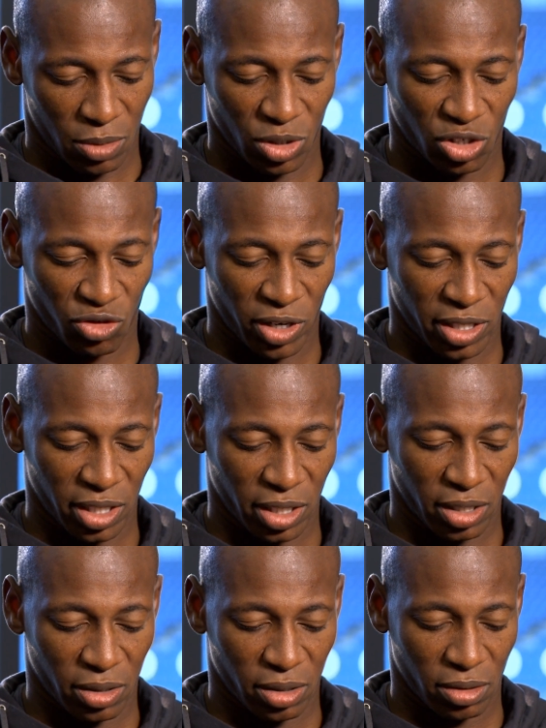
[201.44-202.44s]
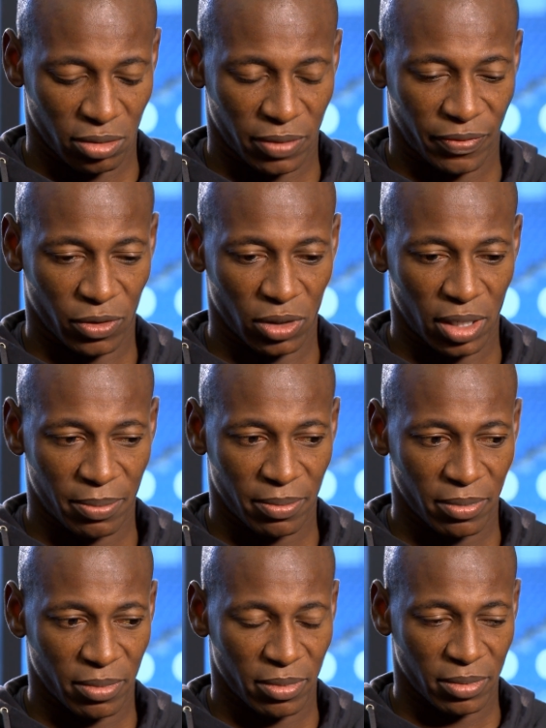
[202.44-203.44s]
was training with Fulham.
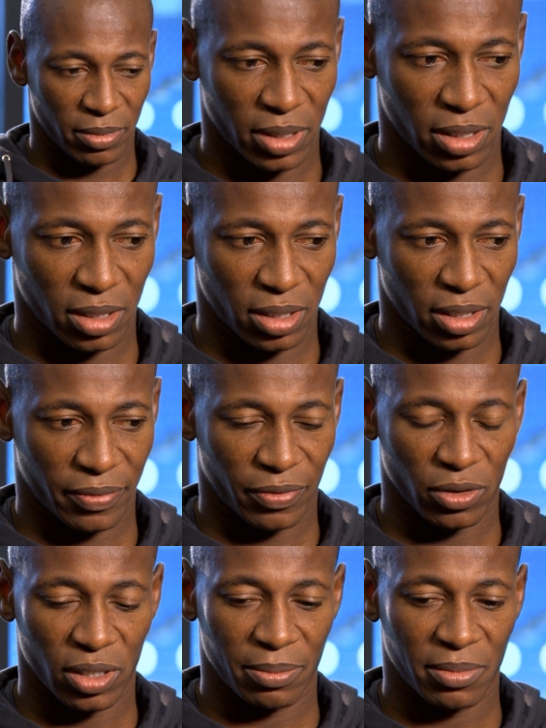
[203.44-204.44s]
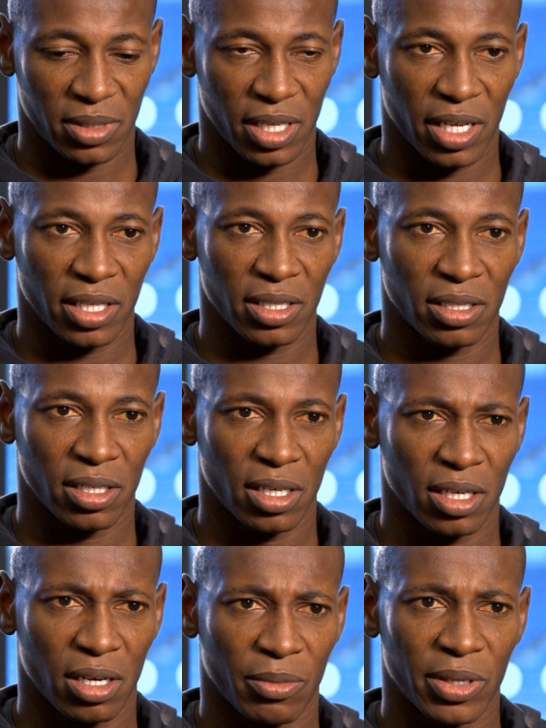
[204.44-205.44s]
At Fulham, then
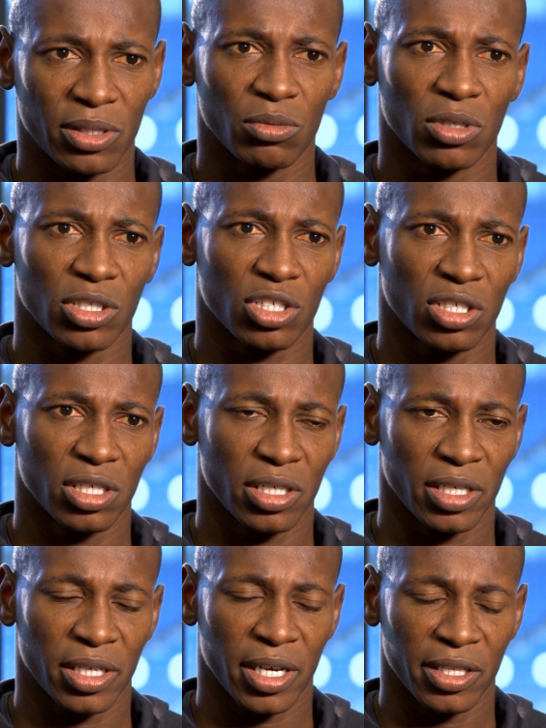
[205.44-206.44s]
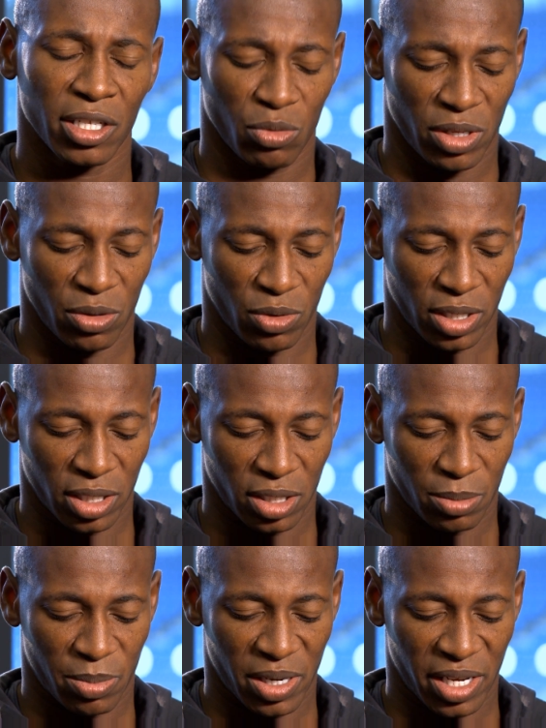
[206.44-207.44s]
I went to watch the
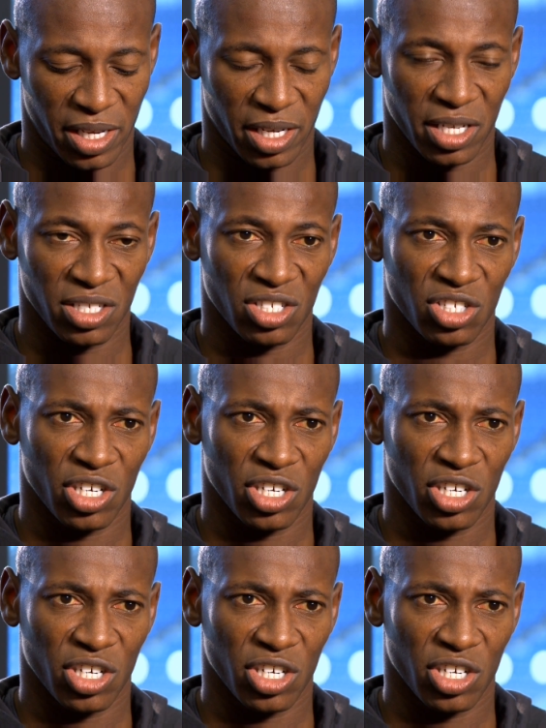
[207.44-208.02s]
under-21s playing against